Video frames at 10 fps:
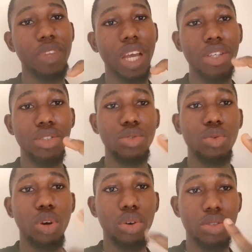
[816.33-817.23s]
I used to
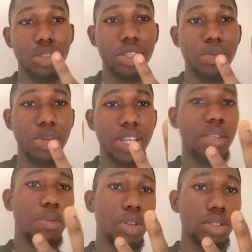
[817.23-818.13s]
work on 3
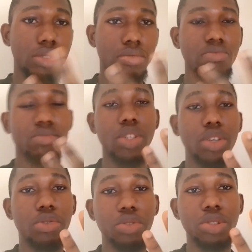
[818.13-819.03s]
pairs, but the
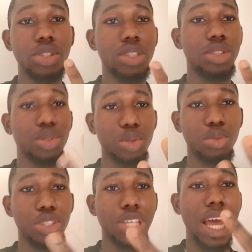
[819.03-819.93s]
confusion is too
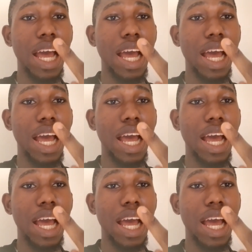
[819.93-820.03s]
much.